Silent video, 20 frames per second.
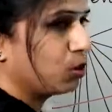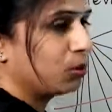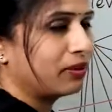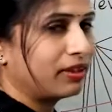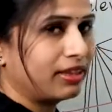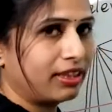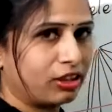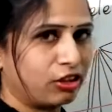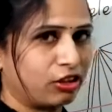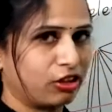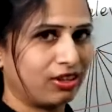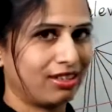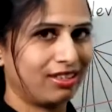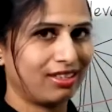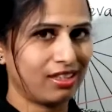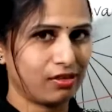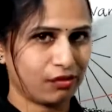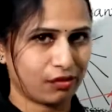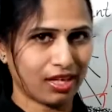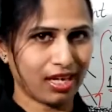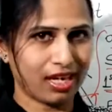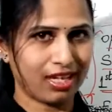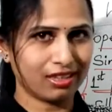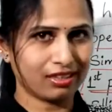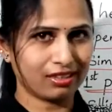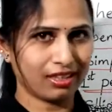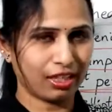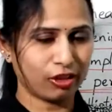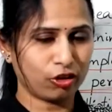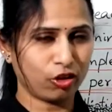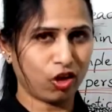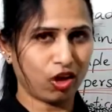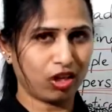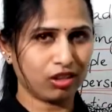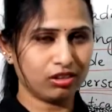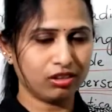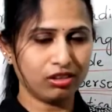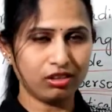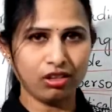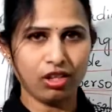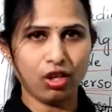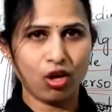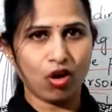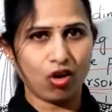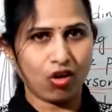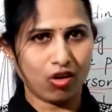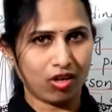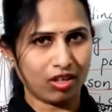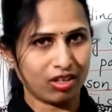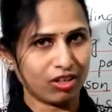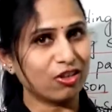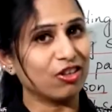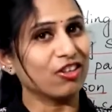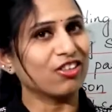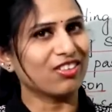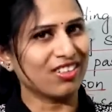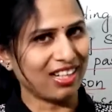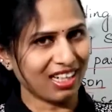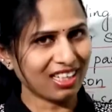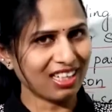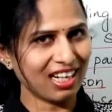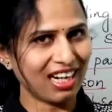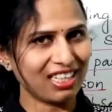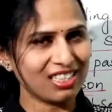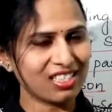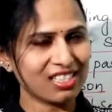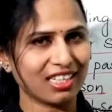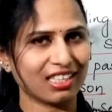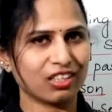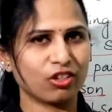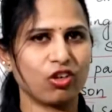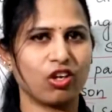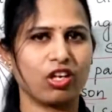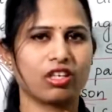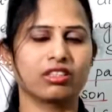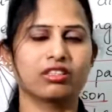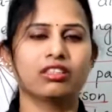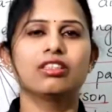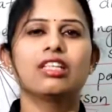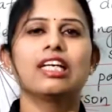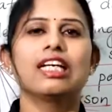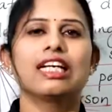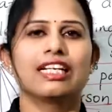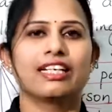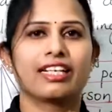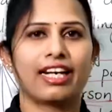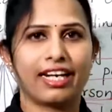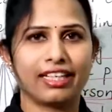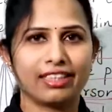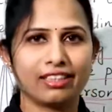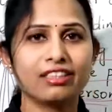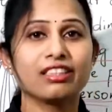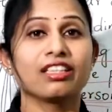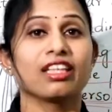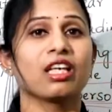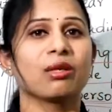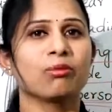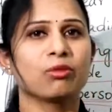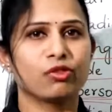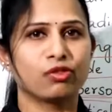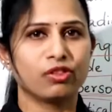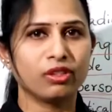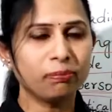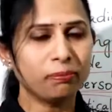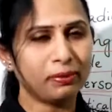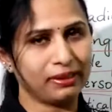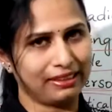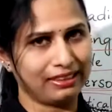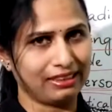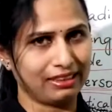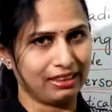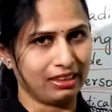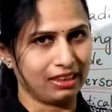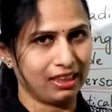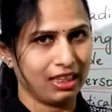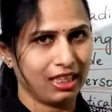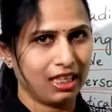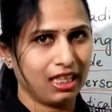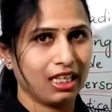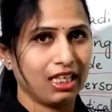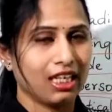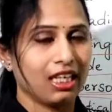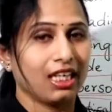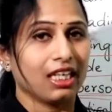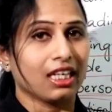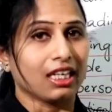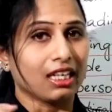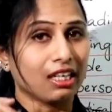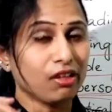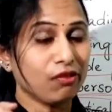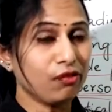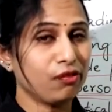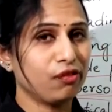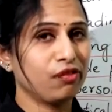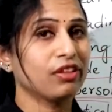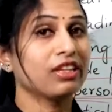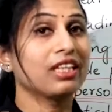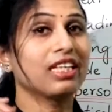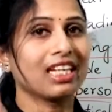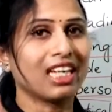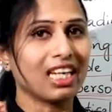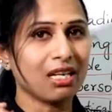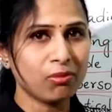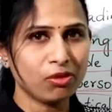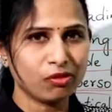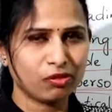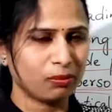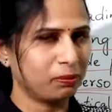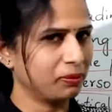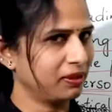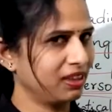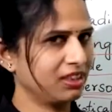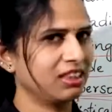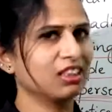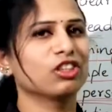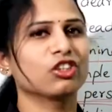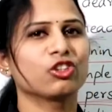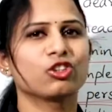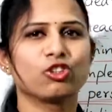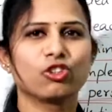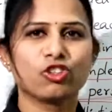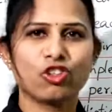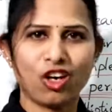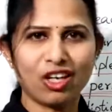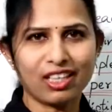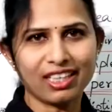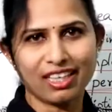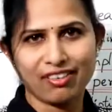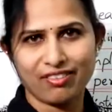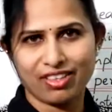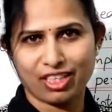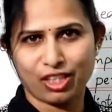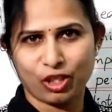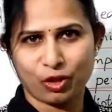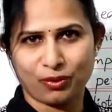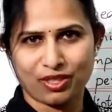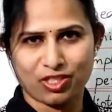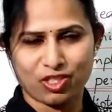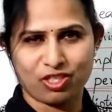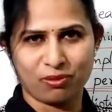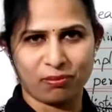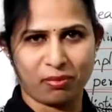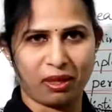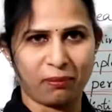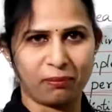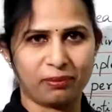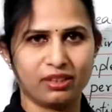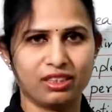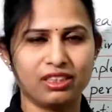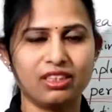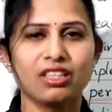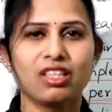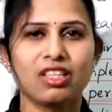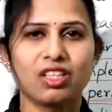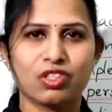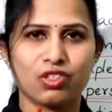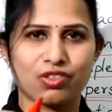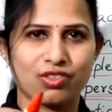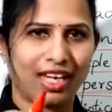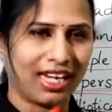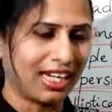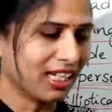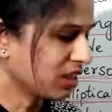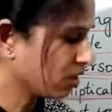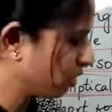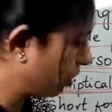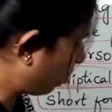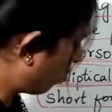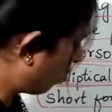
towards your left hand side corner or your right hand side corner, write the name of the person. If the name of the person is not given in the question paper, write